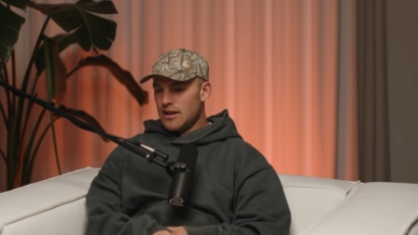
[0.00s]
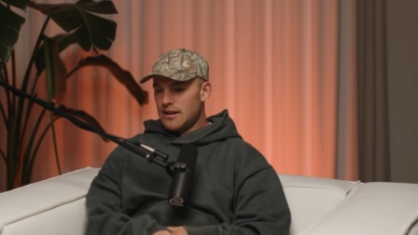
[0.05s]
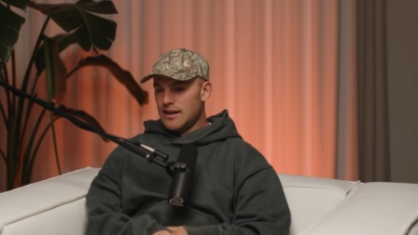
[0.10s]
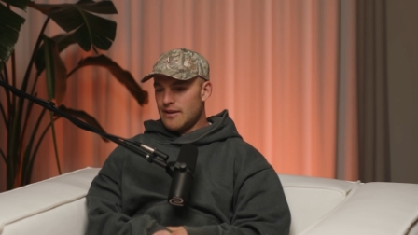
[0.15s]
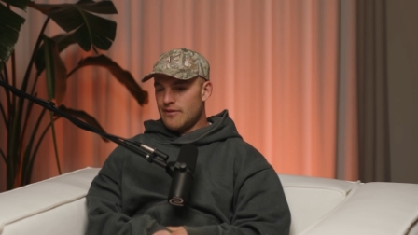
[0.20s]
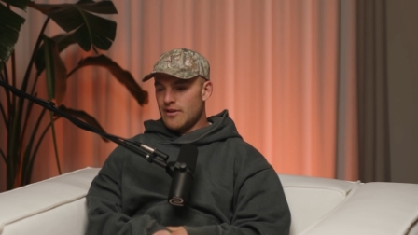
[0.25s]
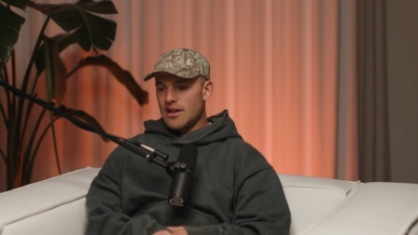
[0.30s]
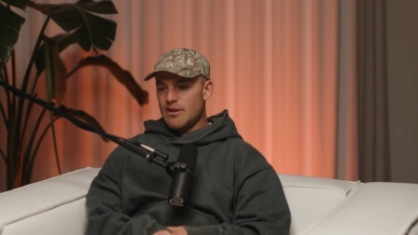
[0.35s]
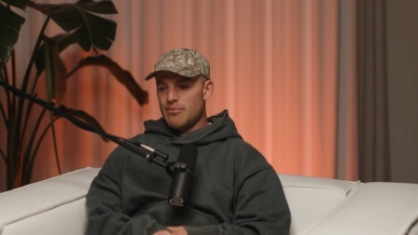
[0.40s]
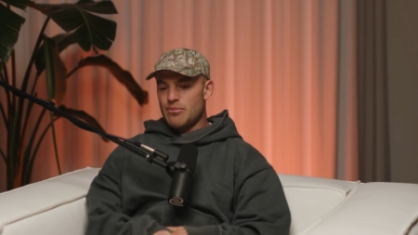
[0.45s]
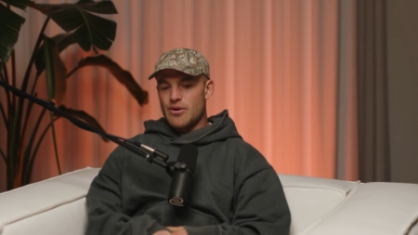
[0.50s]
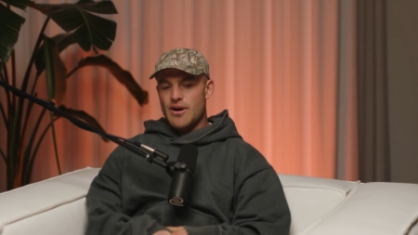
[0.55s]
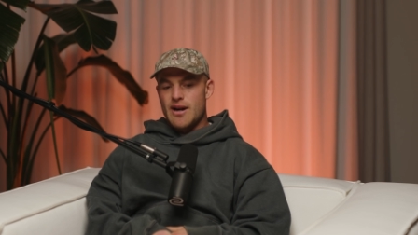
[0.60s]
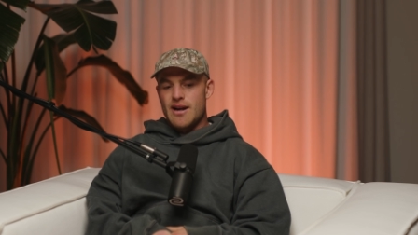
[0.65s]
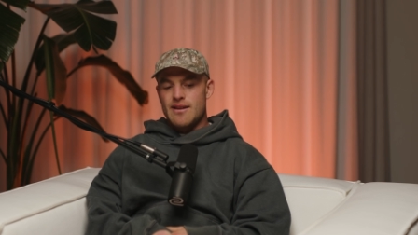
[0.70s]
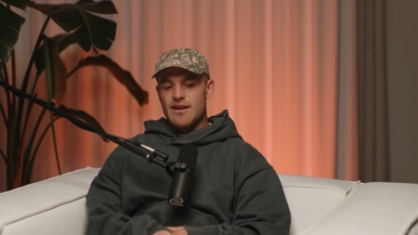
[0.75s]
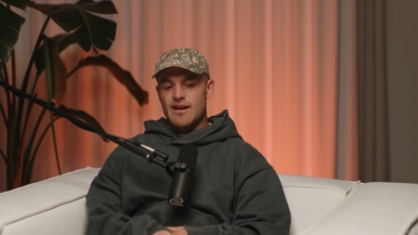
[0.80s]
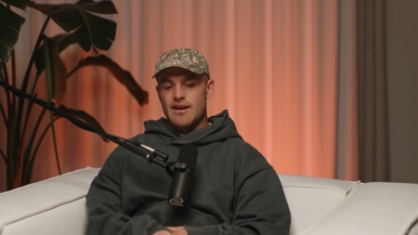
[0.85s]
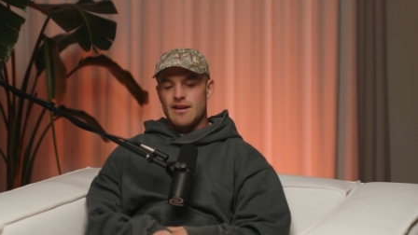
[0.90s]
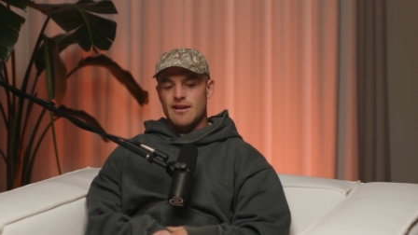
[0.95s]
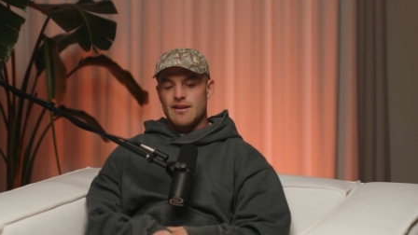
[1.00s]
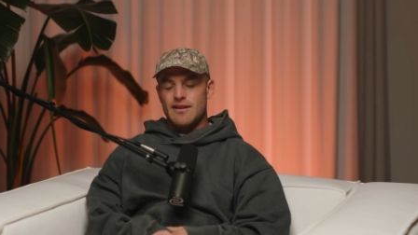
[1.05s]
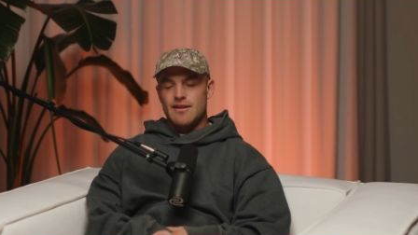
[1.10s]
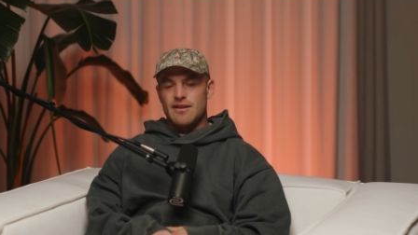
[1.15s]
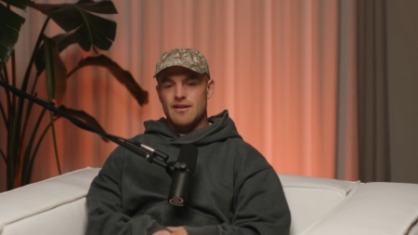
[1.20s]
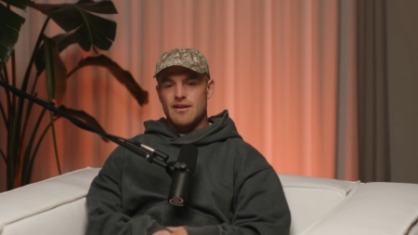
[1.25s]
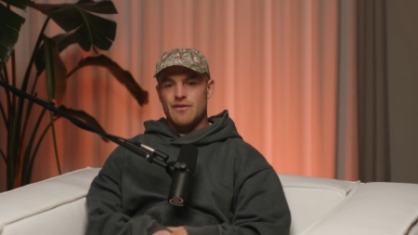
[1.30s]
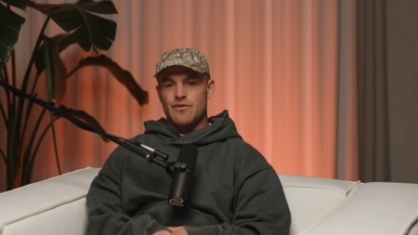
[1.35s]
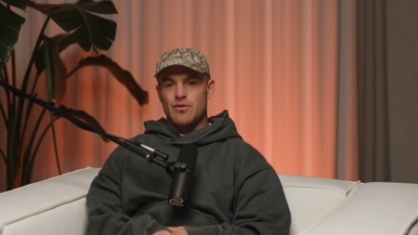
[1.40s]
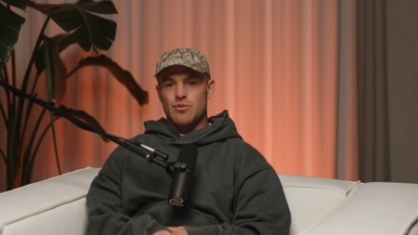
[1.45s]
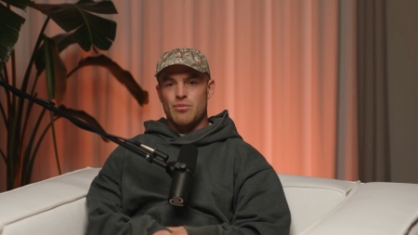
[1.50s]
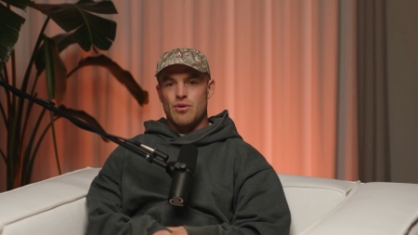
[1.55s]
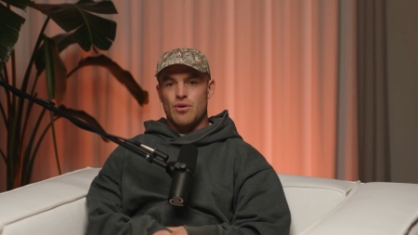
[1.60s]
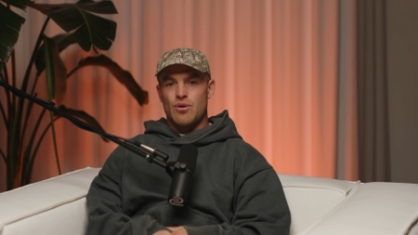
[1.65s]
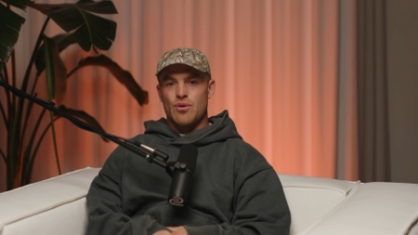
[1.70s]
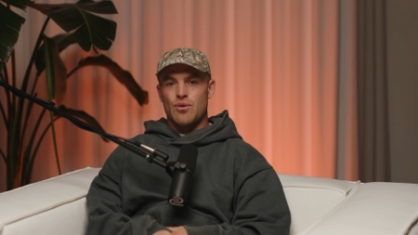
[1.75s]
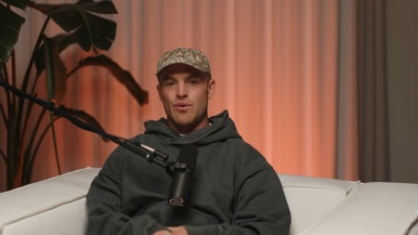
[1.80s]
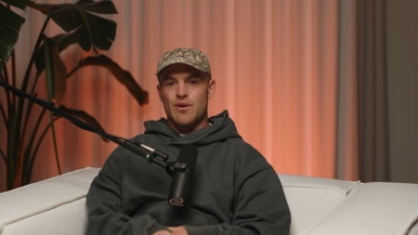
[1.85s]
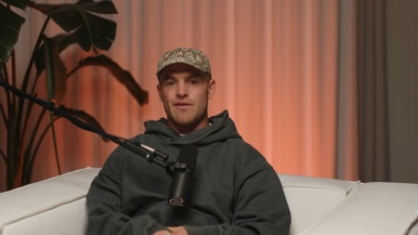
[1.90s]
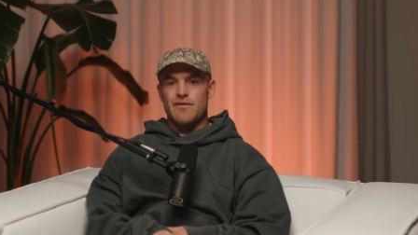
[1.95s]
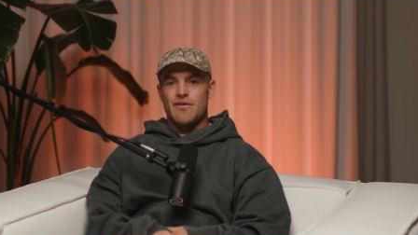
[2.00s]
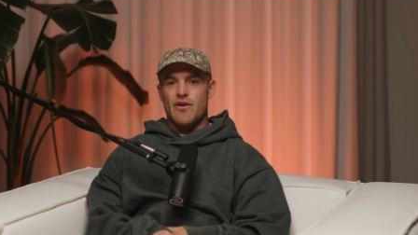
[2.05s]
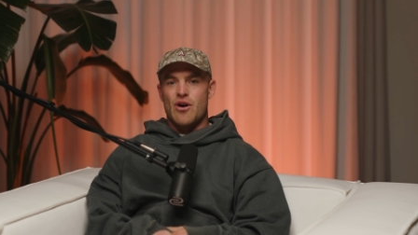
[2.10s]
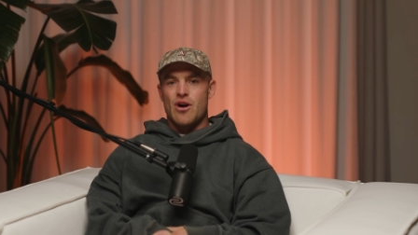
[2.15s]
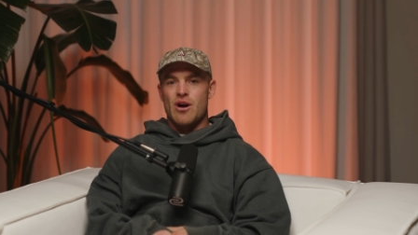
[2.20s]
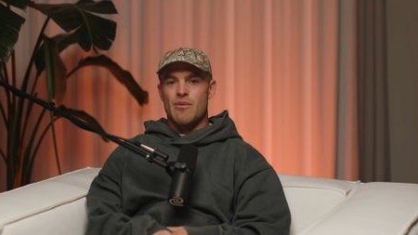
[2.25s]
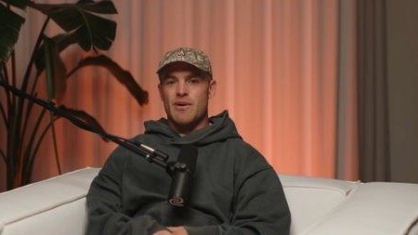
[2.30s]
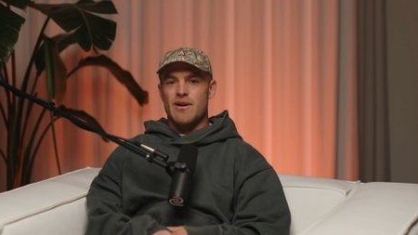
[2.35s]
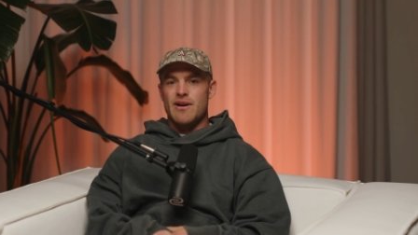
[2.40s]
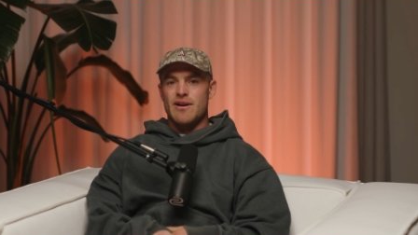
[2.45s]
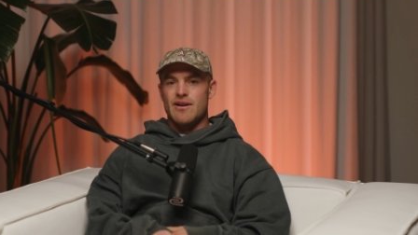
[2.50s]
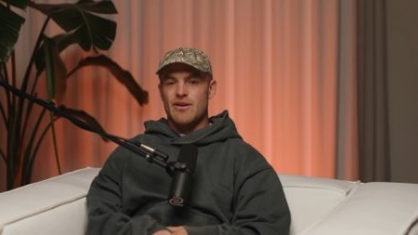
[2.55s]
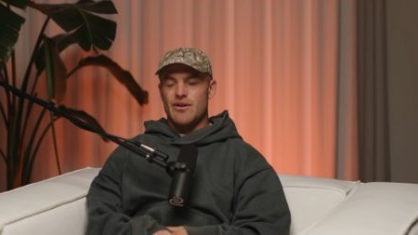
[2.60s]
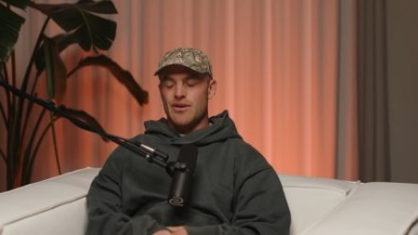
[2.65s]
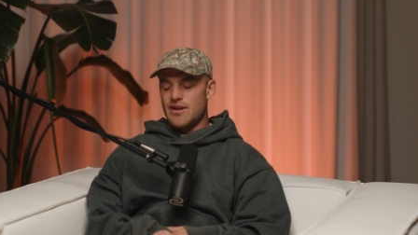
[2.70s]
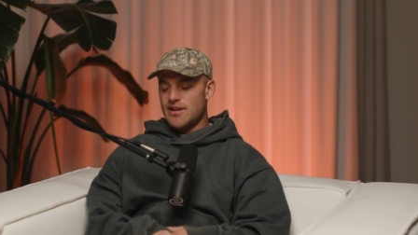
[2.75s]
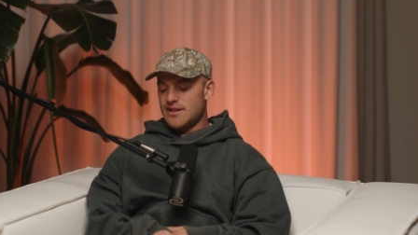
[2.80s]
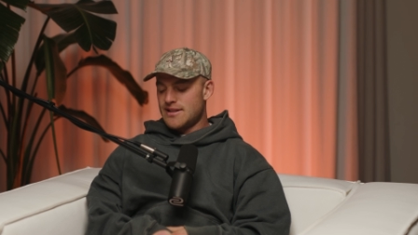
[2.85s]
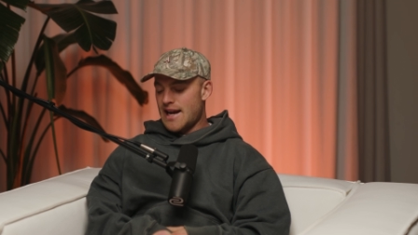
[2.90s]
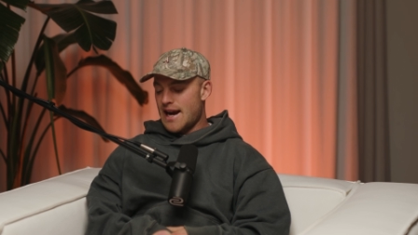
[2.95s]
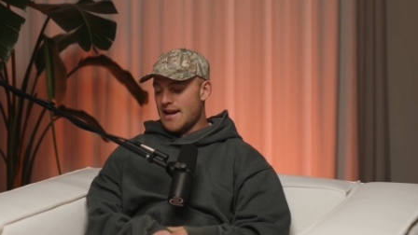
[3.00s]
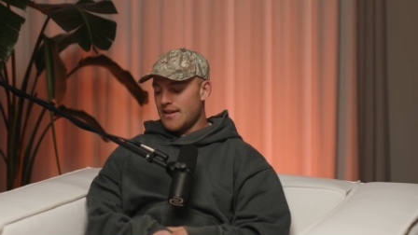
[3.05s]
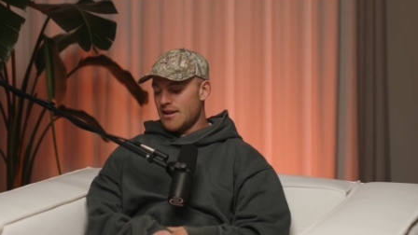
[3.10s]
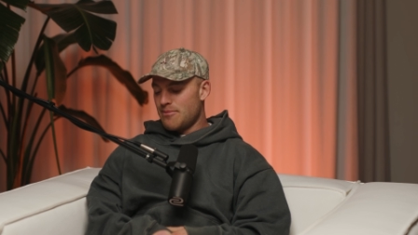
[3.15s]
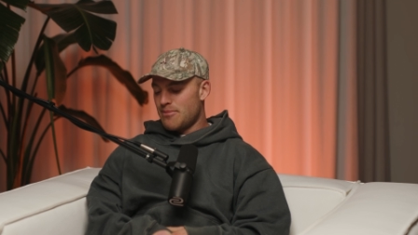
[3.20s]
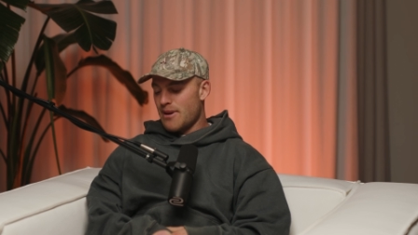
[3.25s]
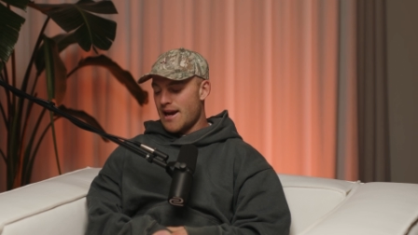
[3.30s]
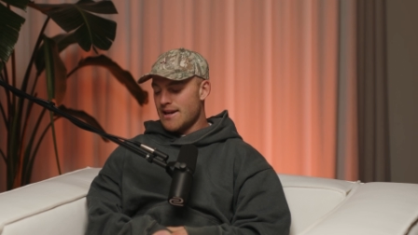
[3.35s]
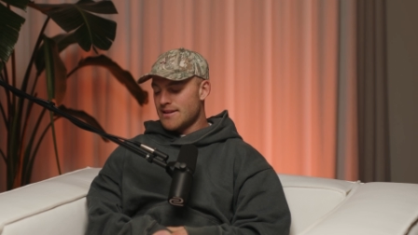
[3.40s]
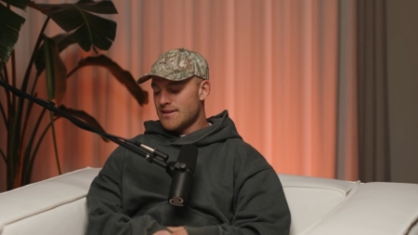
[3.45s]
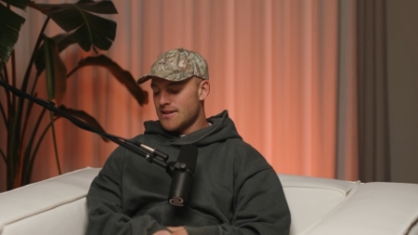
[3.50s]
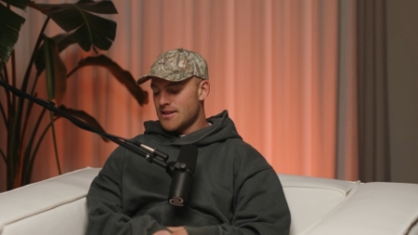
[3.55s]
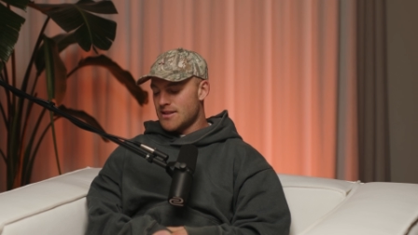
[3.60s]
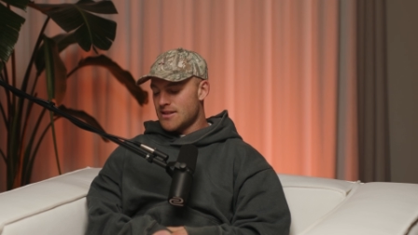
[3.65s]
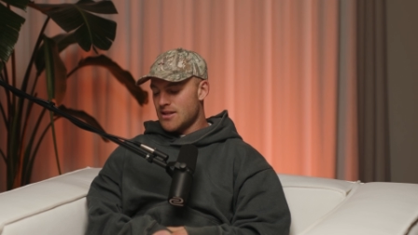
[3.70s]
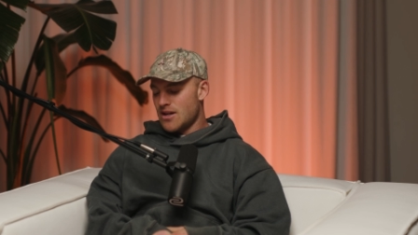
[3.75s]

living and breathing the football environment on a daily basis.